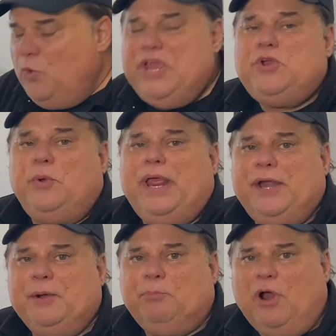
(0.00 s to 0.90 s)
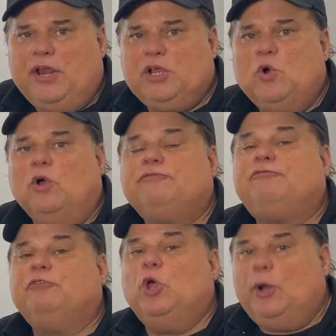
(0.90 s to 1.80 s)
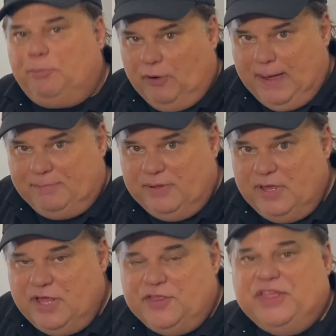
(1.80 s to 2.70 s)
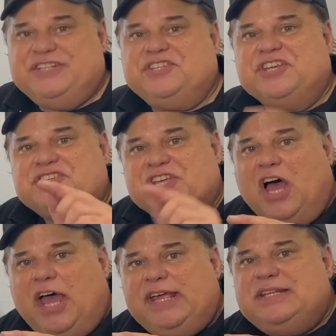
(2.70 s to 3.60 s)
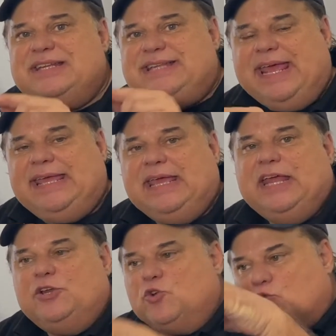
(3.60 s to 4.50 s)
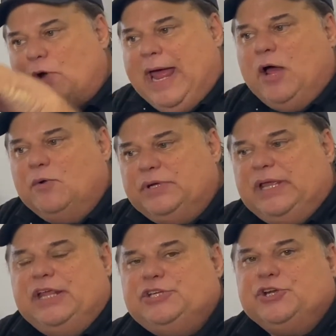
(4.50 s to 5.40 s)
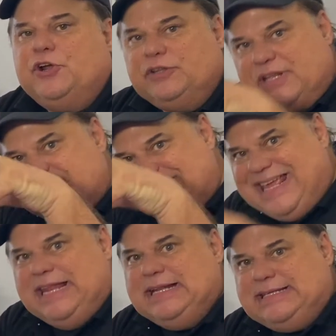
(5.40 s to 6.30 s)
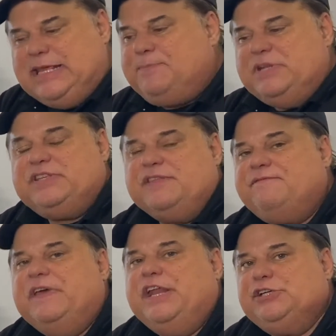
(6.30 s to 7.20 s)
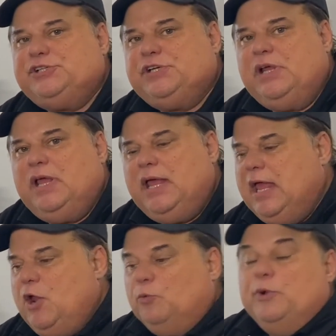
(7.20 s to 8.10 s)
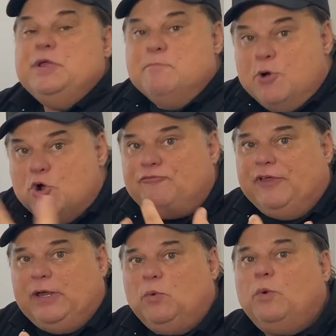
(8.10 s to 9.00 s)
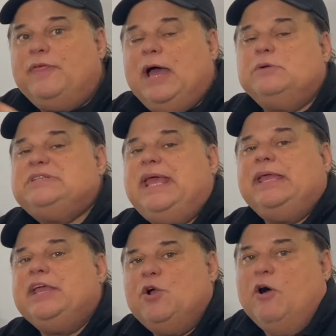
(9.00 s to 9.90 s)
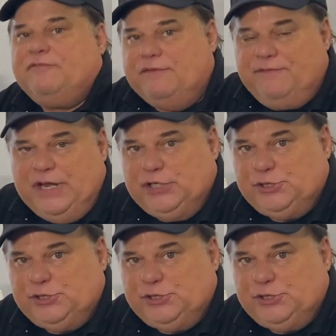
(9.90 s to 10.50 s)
created a product called Floor Prep that's designed to take in ground-in dirt that's deep into the finish. Remove it without taking off the finish.